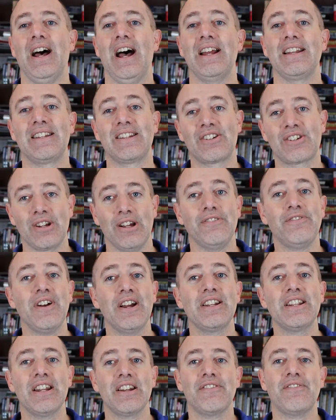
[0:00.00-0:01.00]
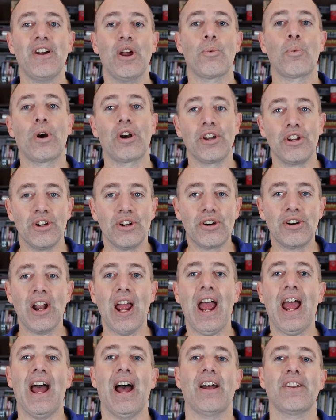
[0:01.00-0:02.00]
I'd self-identify where
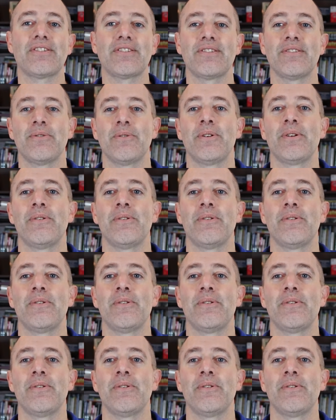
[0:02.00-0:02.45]
you're at,